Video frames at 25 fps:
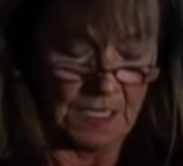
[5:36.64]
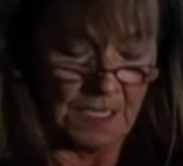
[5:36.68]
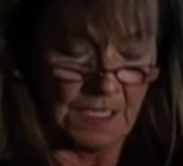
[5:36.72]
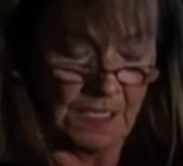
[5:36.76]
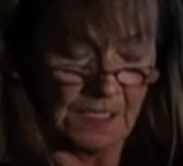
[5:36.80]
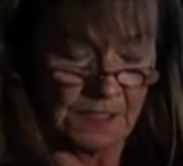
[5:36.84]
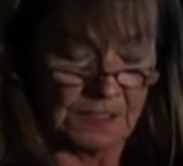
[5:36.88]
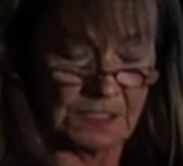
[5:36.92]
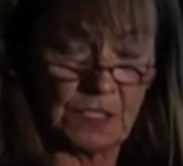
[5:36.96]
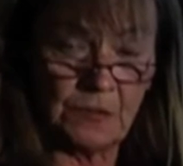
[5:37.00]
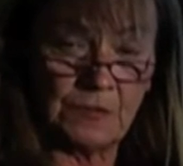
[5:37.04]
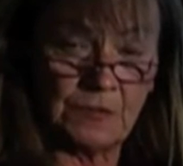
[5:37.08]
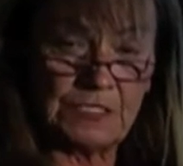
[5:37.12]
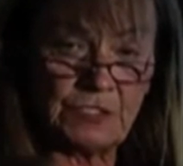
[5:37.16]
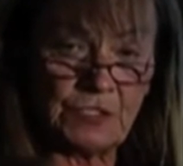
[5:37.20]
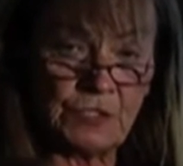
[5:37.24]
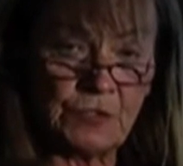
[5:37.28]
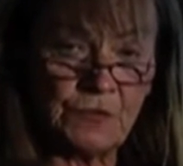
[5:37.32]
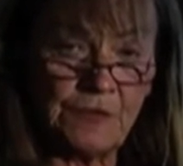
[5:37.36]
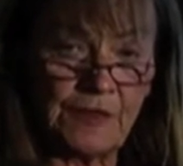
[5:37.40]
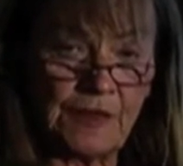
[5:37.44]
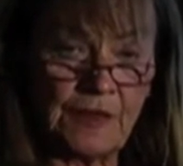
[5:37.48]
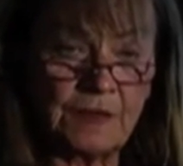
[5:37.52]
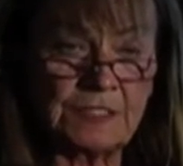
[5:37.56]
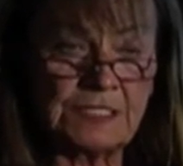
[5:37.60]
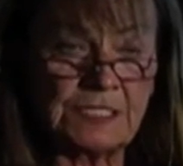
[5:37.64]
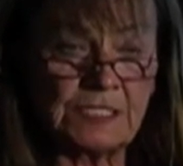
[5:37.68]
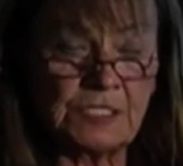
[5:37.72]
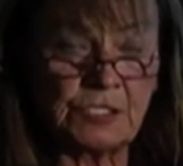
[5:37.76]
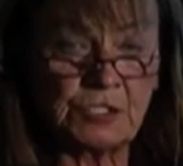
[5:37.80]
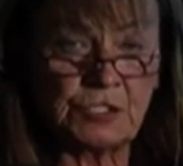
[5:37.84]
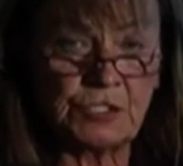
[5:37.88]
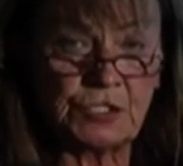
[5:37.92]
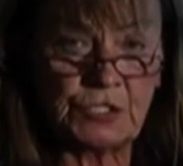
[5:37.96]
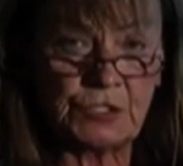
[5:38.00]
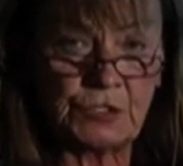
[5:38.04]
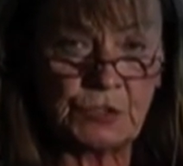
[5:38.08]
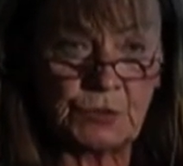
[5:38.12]
So in
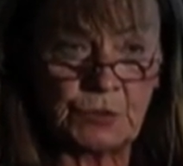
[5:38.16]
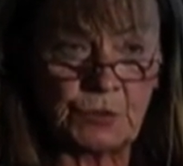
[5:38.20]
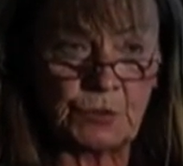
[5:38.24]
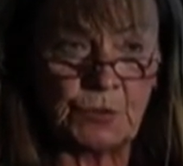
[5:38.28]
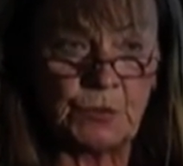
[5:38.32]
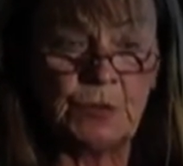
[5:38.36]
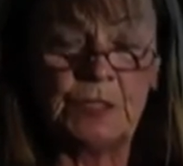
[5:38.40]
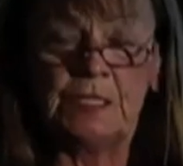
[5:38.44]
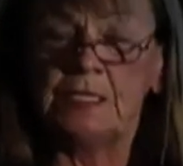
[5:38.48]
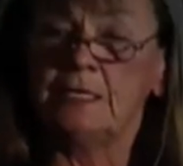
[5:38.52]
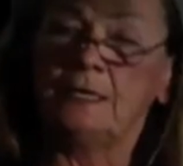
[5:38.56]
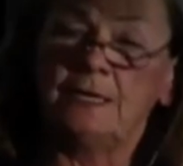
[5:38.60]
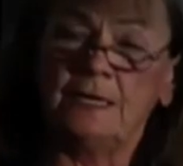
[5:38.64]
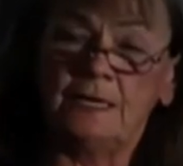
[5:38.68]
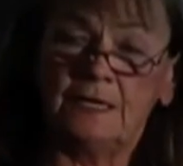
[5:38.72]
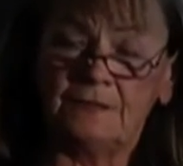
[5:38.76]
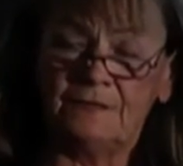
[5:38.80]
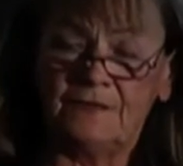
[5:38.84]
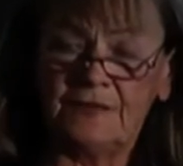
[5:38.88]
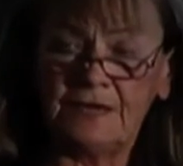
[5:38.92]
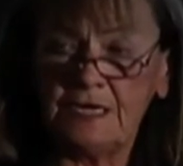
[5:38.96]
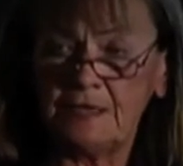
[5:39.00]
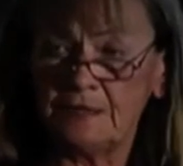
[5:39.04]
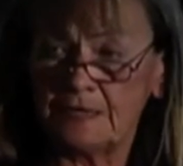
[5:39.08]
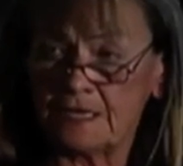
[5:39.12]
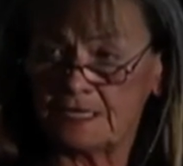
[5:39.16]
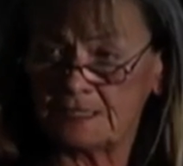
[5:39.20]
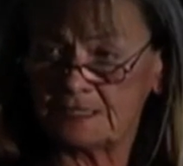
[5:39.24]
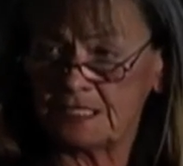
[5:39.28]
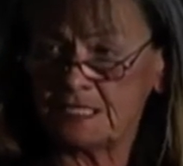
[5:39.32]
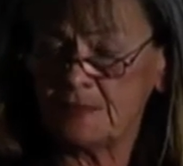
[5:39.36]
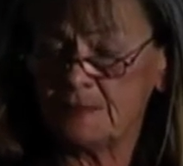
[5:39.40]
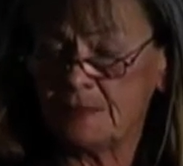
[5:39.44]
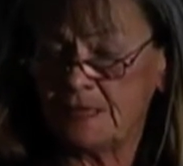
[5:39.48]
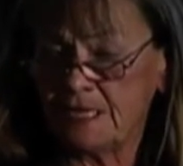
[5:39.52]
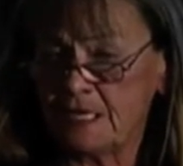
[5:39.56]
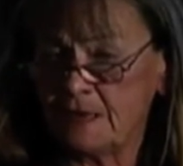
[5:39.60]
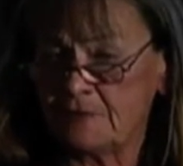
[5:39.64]
2002, has
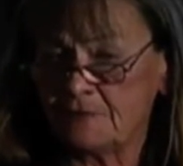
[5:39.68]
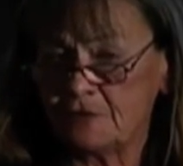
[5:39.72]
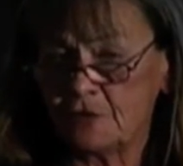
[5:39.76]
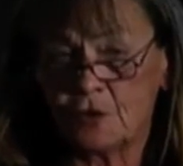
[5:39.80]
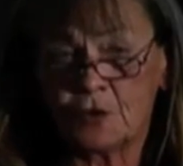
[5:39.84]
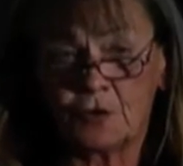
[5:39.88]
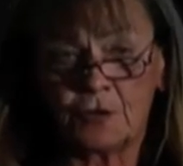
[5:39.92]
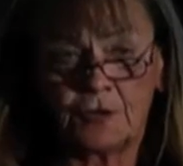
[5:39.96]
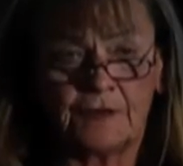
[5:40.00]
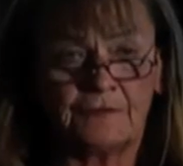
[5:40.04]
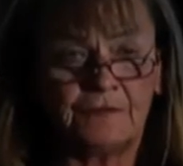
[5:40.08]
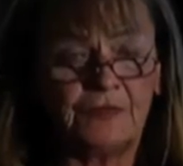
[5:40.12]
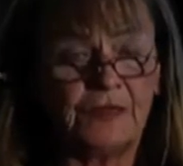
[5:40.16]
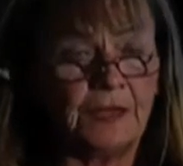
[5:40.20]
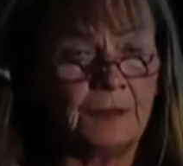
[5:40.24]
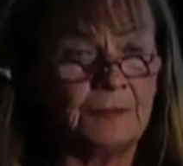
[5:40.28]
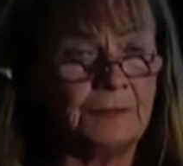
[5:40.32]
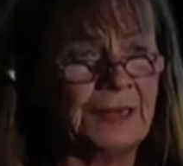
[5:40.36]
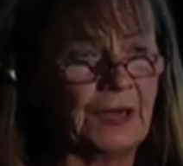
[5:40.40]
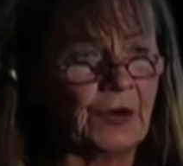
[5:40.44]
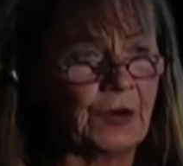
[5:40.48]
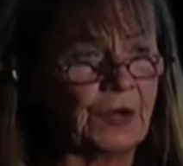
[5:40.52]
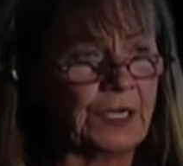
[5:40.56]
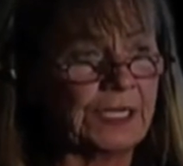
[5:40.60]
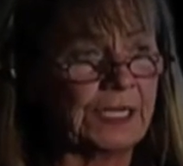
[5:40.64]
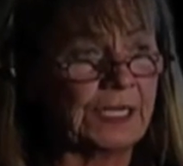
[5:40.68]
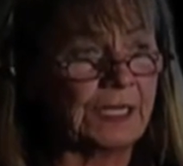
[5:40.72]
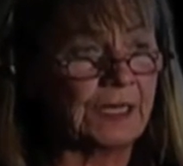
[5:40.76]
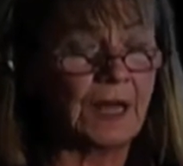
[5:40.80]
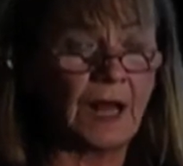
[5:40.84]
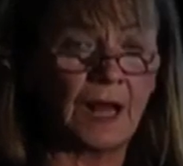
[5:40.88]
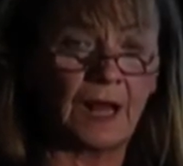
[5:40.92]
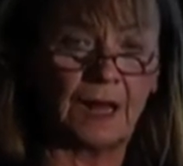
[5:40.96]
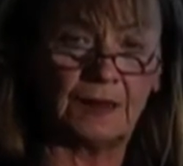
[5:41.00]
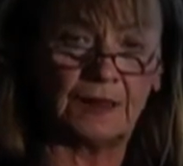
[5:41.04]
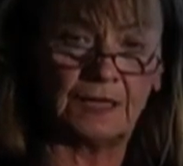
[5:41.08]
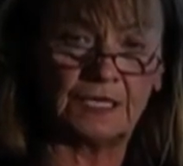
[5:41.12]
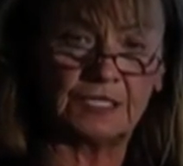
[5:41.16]
anybody ever heard of the American
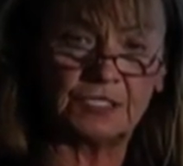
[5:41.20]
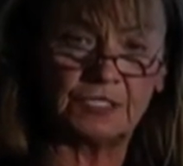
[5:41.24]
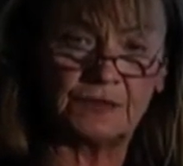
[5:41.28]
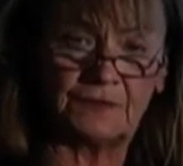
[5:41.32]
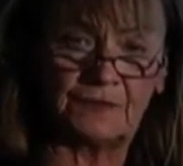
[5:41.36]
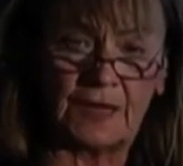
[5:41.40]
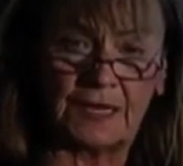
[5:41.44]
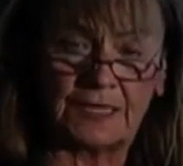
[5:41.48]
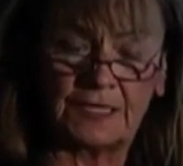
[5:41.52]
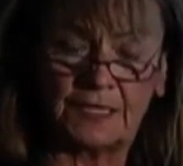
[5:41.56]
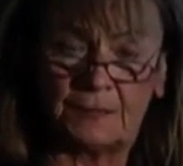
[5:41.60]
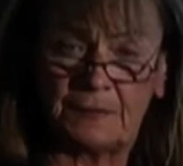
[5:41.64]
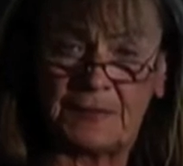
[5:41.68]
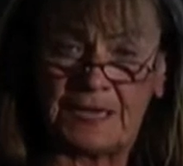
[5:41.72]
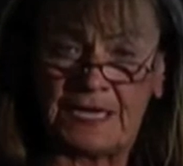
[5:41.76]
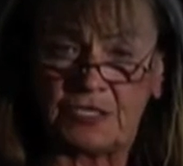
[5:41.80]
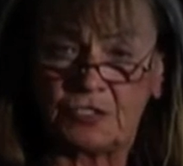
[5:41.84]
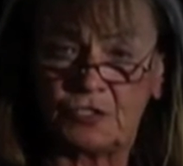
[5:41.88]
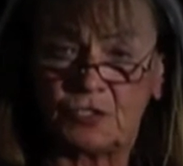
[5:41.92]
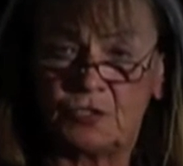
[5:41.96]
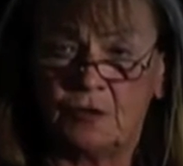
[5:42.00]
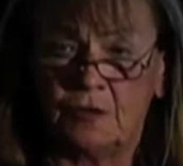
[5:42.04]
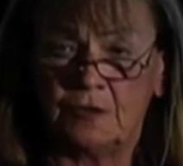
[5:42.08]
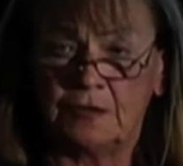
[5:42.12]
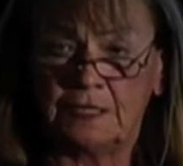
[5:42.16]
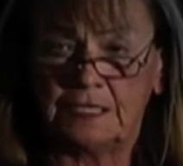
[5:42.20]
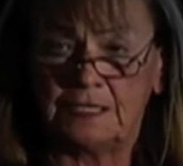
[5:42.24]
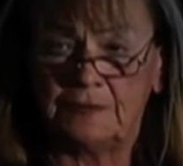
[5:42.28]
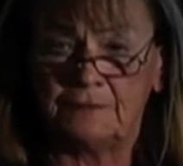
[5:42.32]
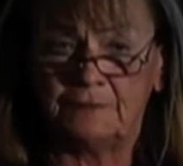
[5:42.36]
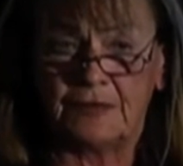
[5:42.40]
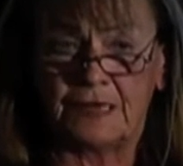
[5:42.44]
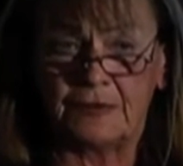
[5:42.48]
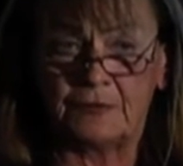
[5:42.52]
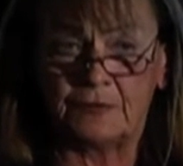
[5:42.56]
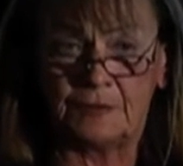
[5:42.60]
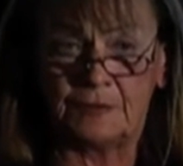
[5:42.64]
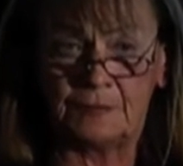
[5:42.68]
College of Occupational and
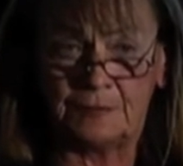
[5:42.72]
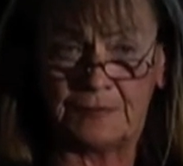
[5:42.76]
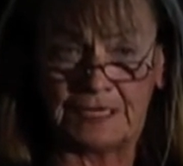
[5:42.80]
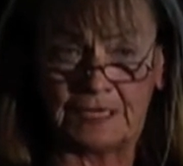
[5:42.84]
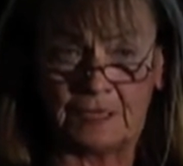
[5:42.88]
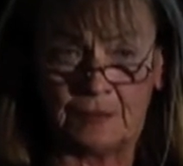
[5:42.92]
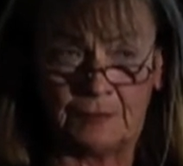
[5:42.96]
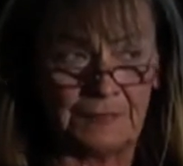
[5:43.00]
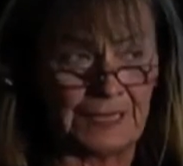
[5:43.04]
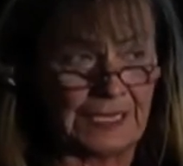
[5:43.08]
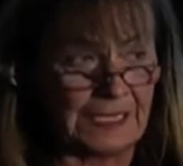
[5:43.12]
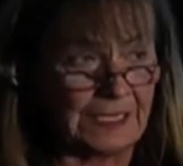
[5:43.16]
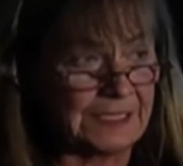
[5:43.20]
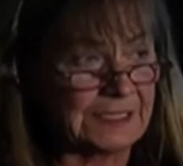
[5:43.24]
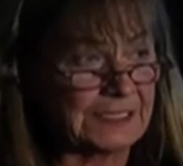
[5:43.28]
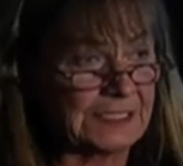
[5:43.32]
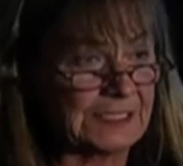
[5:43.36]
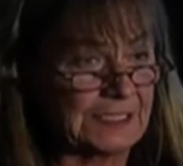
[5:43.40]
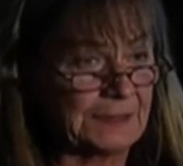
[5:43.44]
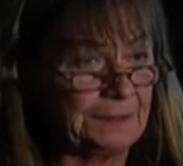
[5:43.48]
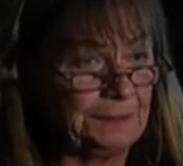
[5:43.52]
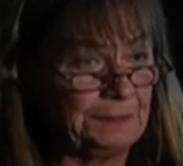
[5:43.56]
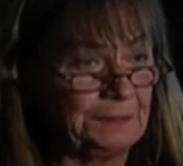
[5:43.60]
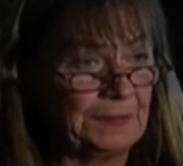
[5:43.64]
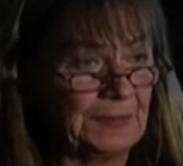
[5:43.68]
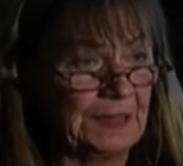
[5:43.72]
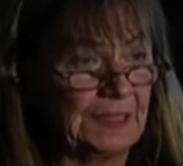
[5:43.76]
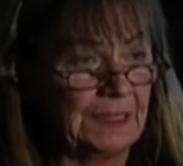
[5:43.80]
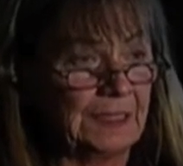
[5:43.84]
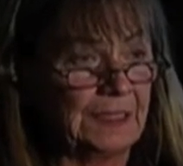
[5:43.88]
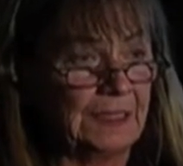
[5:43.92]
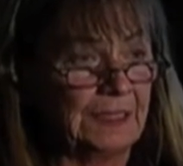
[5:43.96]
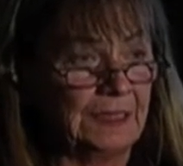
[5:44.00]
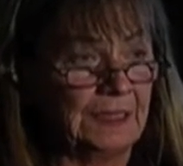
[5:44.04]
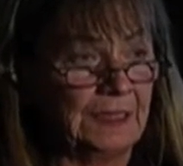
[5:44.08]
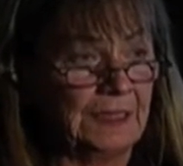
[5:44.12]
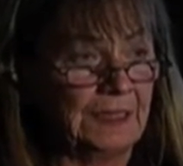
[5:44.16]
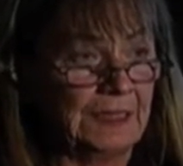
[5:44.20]
Environmental Medicine?
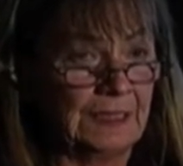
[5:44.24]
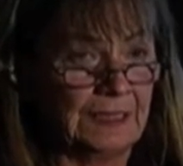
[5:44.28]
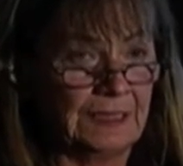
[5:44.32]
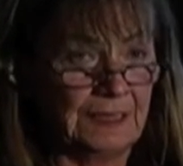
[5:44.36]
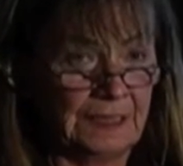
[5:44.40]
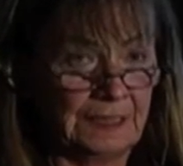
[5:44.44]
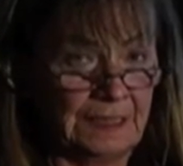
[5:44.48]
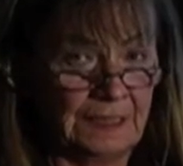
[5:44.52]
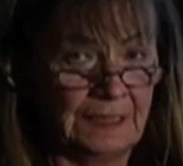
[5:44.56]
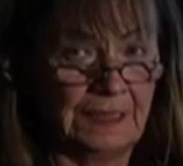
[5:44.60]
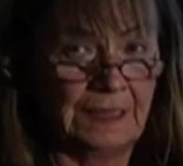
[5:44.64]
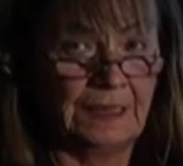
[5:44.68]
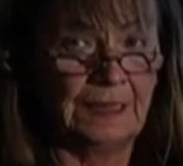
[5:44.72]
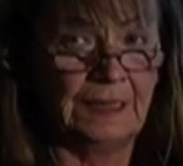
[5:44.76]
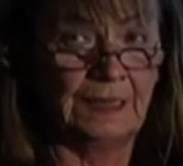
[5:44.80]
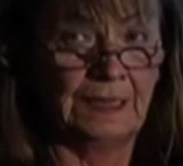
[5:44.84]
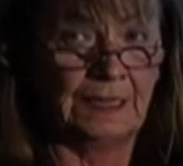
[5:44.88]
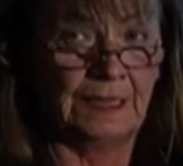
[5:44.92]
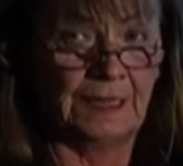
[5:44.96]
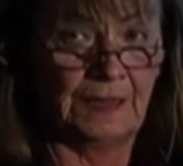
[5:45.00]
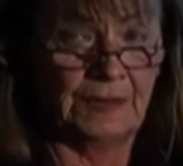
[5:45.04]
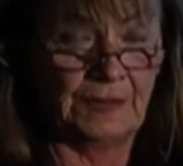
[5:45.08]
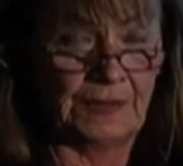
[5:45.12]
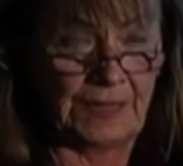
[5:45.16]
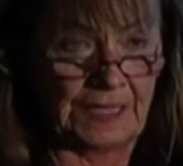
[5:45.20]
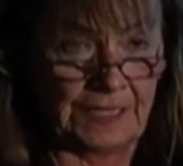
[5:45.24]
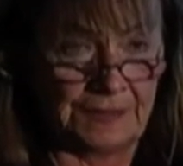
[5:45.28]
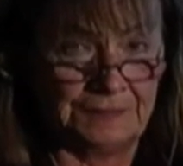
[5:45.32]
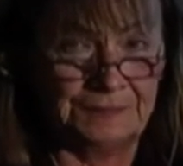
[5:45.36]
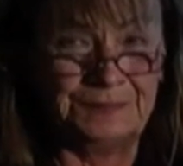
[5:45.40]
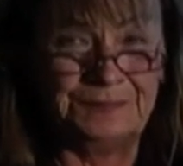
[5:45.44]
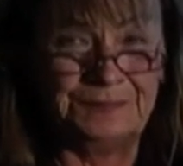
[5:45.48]
Okay.